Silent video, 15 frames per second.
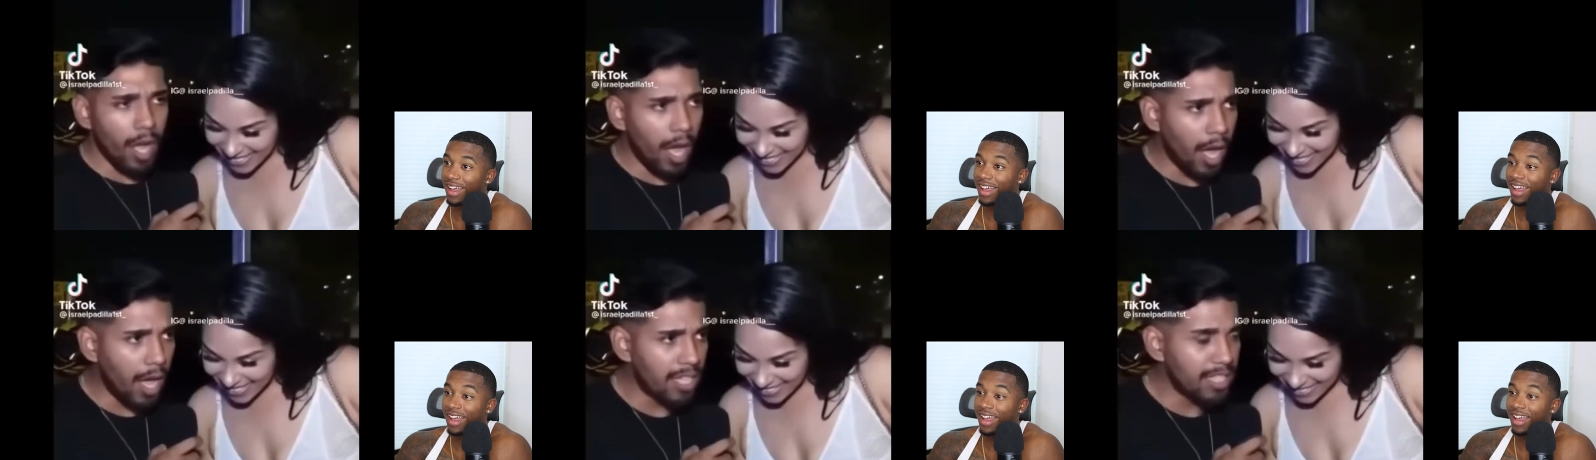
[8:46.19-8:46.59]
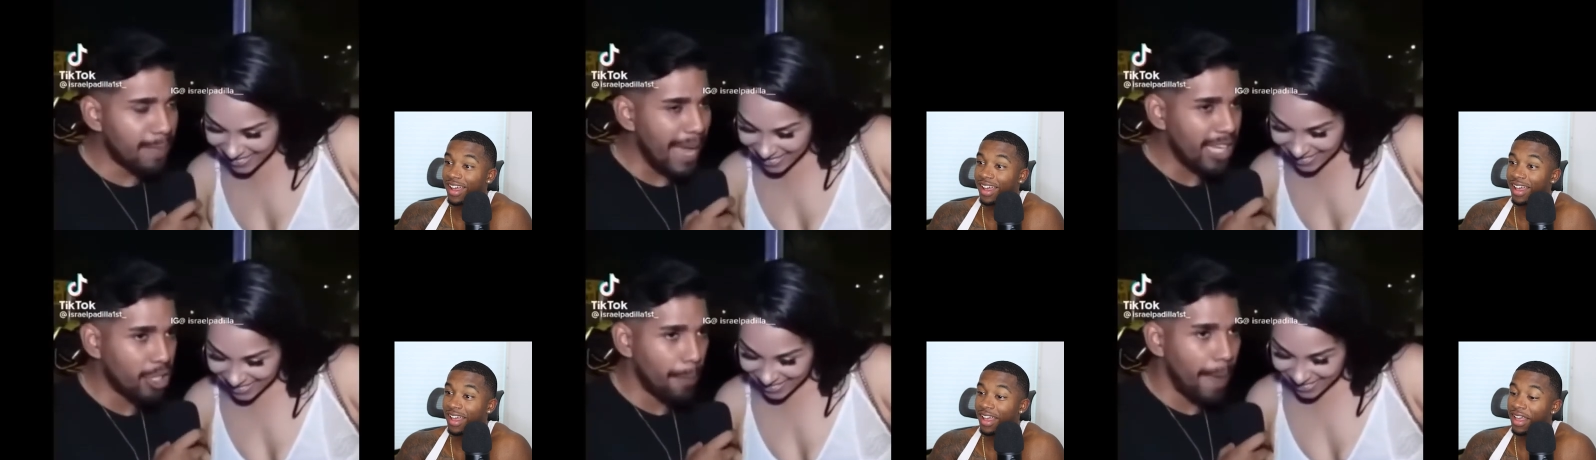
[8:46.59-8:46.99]
Speaker 1: And this next
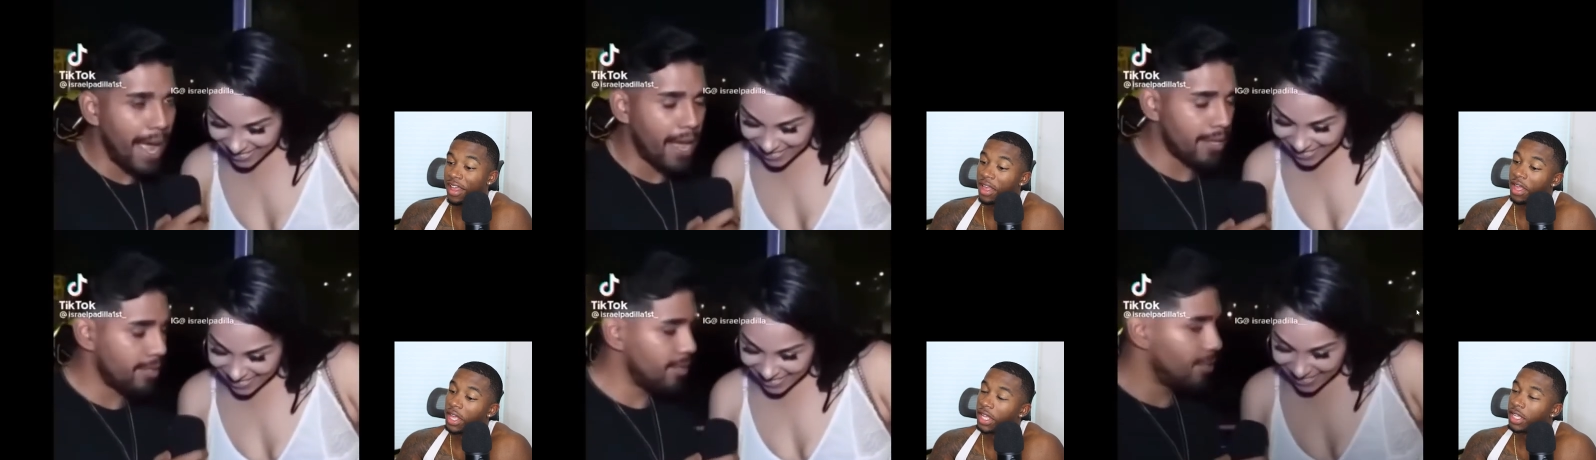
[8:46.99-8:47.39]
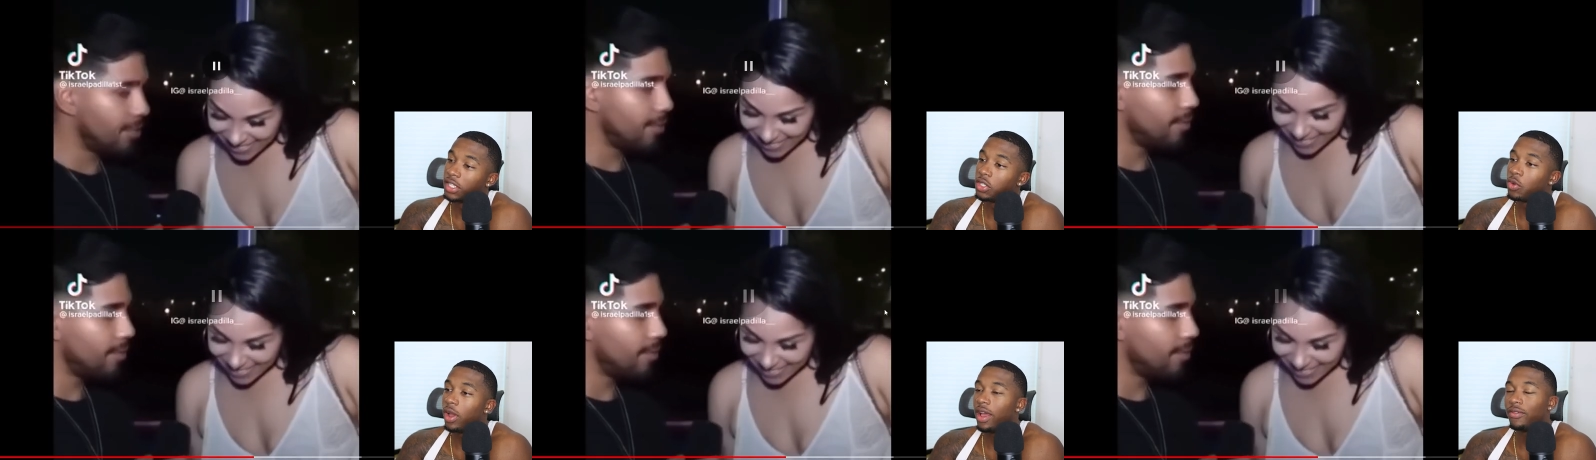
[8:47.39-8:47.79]
one, I guess, this girl really
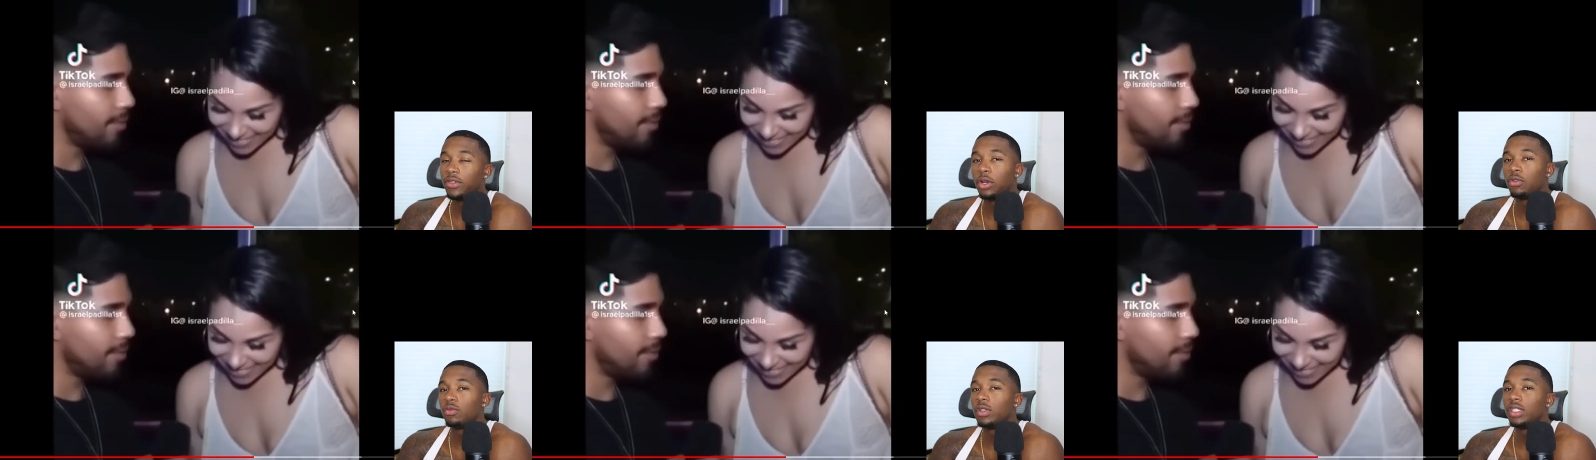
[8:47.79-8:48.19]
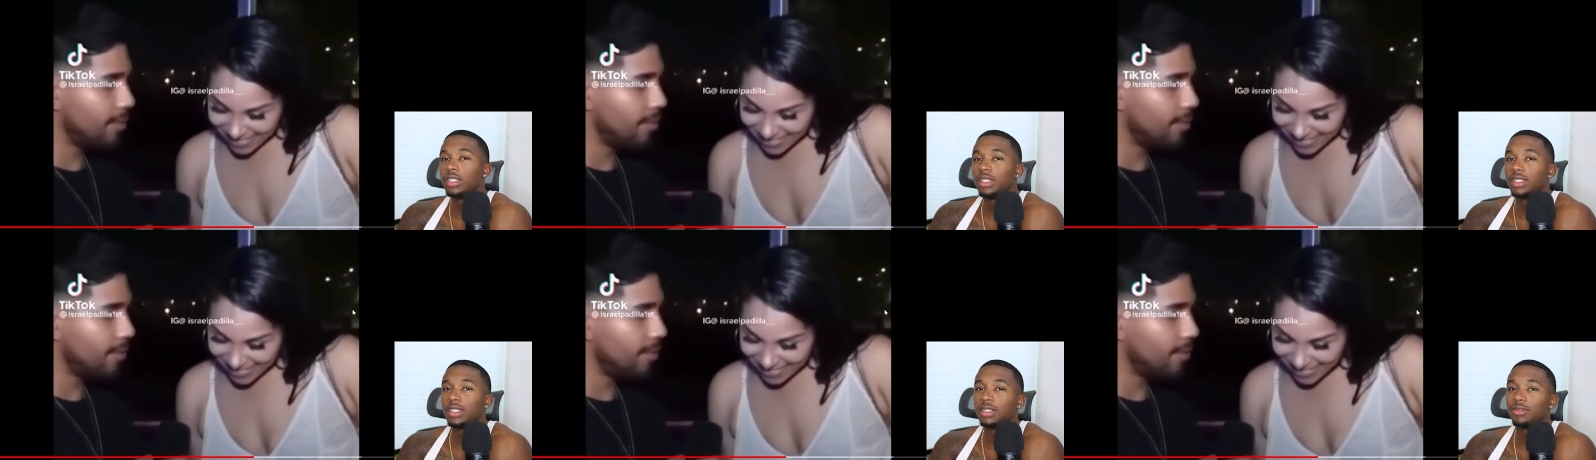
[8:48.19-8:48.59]
hyped up. You have no
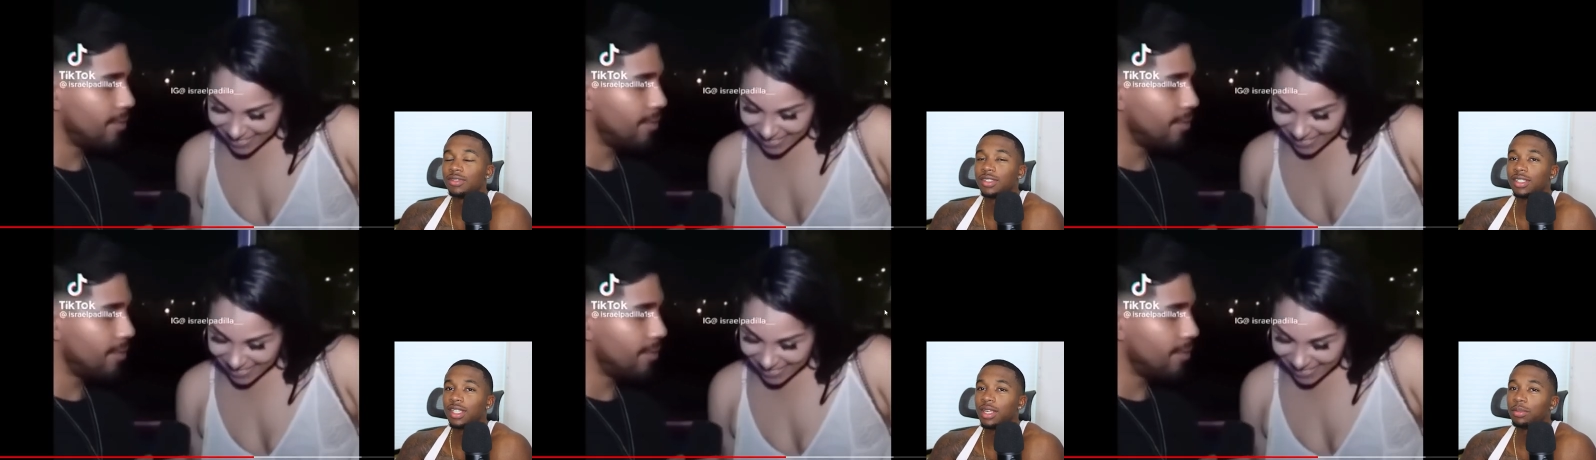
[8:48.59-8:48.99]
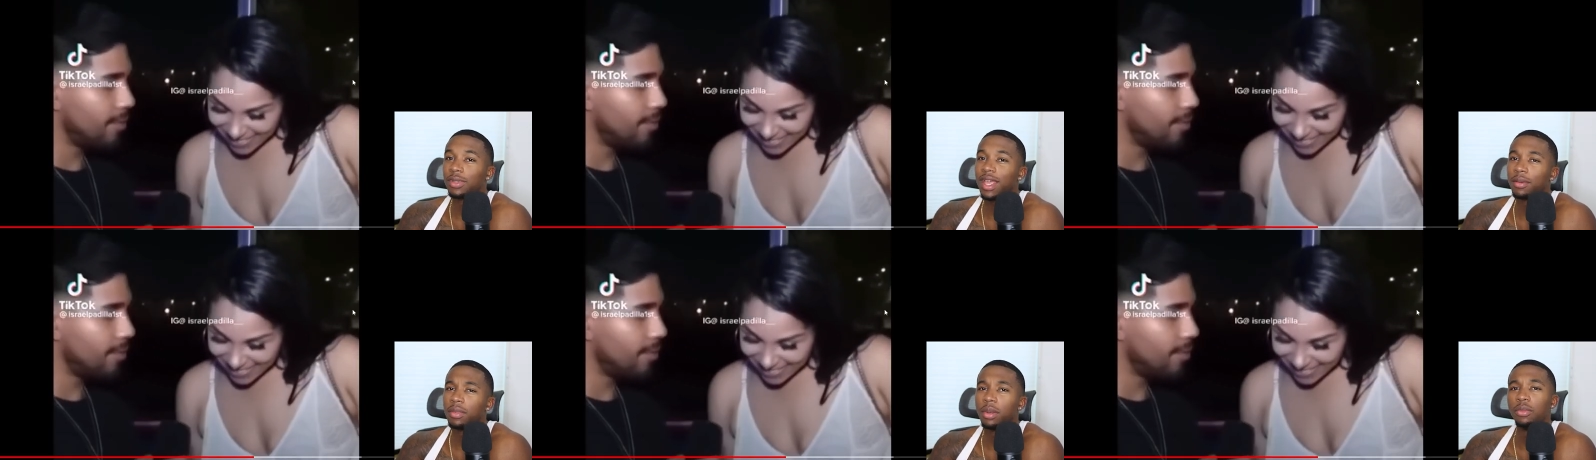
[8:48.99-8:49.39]
reason to
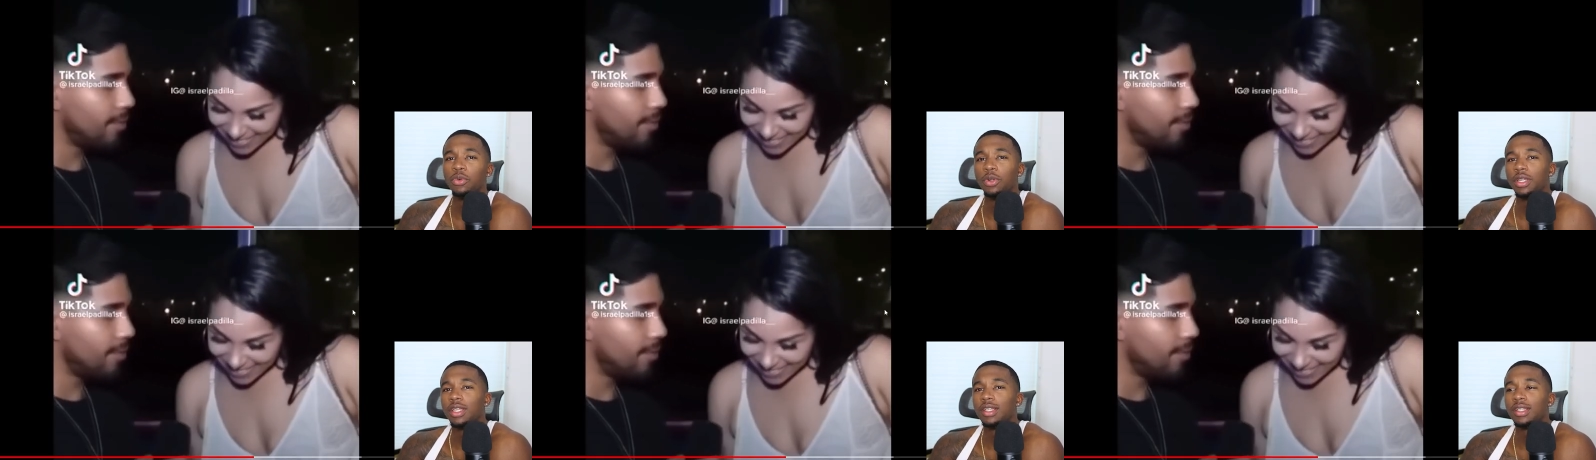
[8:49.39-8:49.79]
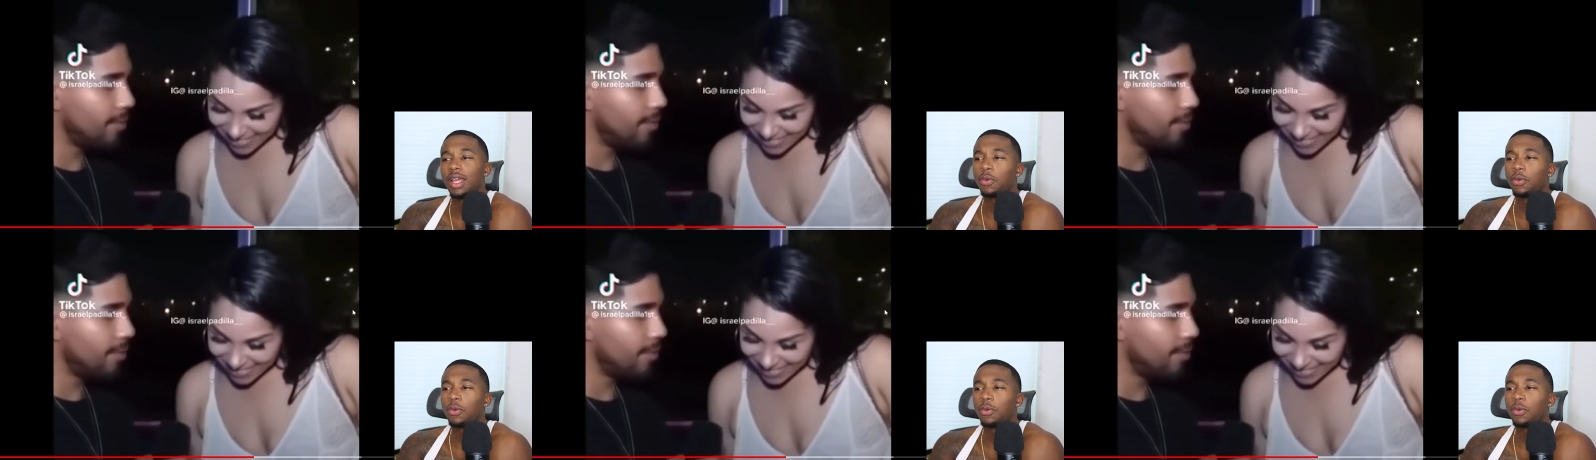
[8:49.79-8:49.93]
keep that memory.